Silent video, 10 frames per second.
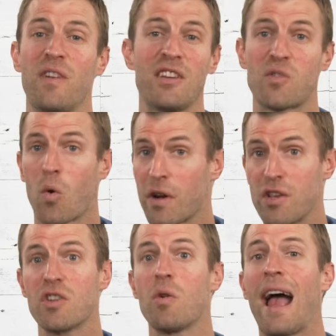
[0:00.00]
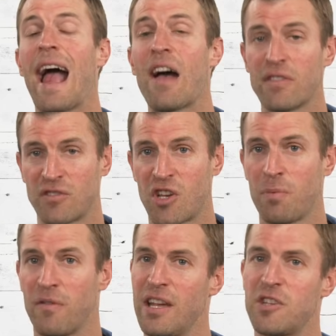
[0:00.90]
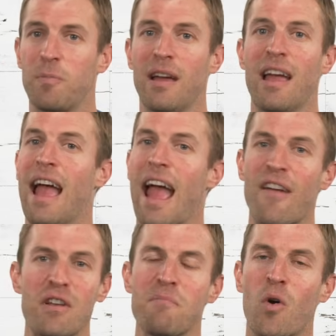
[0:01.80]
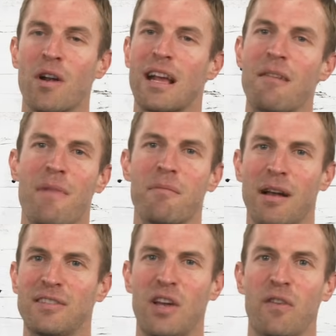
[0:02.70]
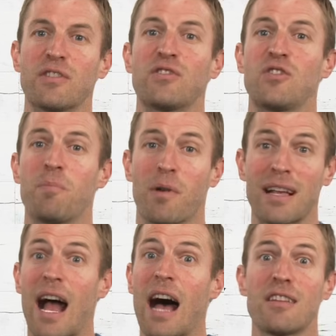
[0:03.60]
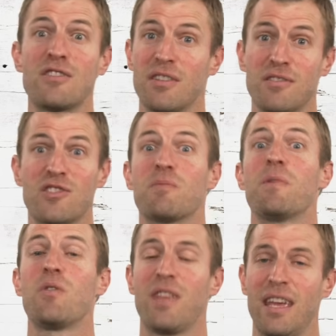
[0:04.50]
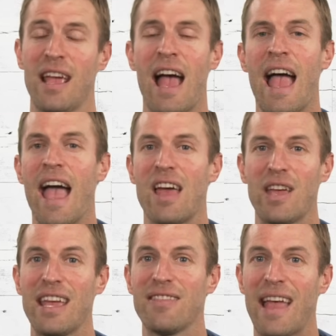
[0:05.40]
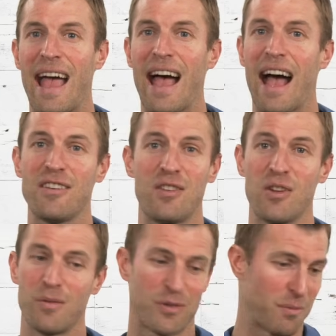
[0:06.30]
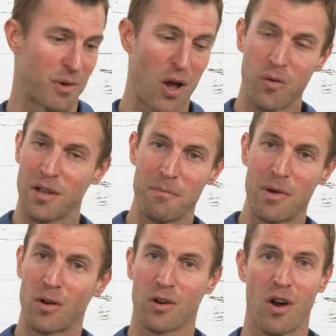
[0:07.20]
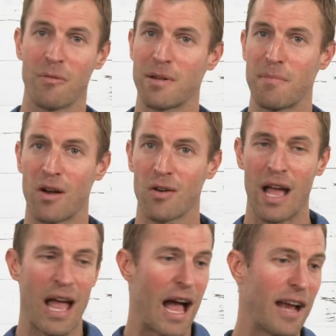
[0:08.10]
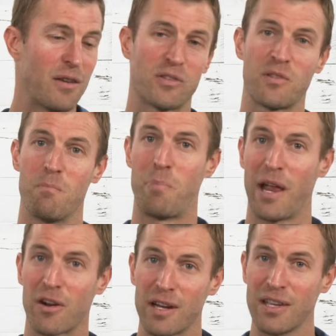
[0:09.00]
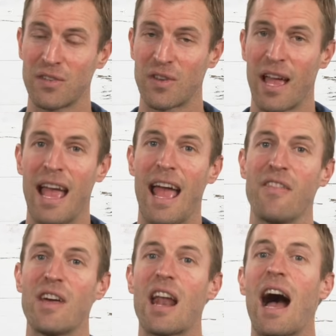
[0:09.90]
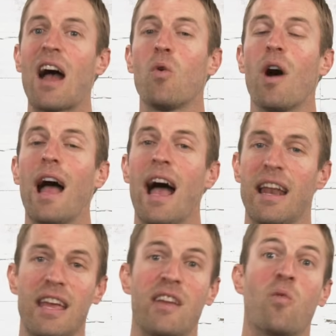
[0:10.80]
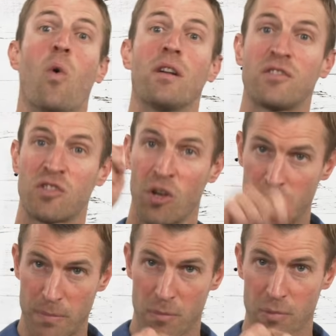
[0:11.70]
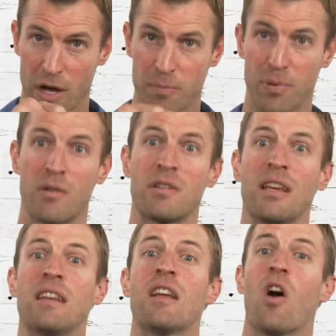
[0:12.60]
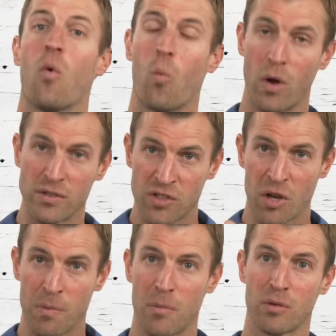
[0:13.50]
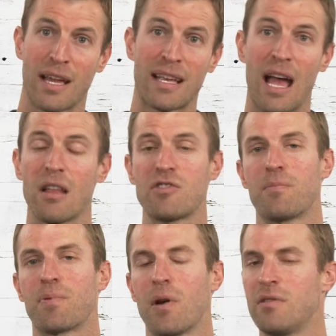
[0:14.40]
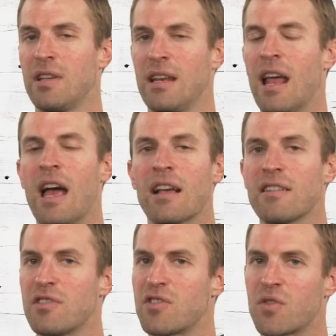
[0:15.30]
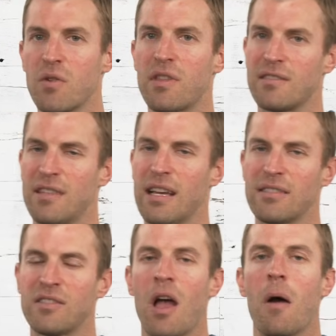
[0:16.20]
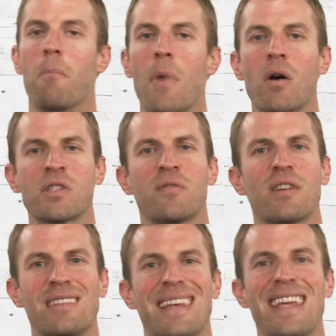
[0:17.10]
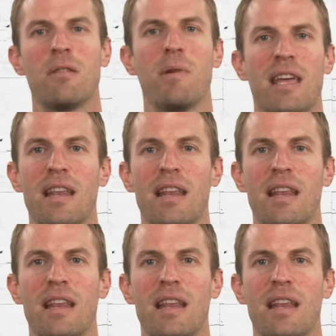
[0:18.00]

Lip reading: of each, or you could do a half a scoop of each. But every morning I make myself a soup or a collagen smoothie. And in that I do some coconut milk or almond milk. I do some berries. and then I will add in 1 scoop of bone broth protein, 1 scoop of multi-collagen protein, because the truth is this, most of us need to be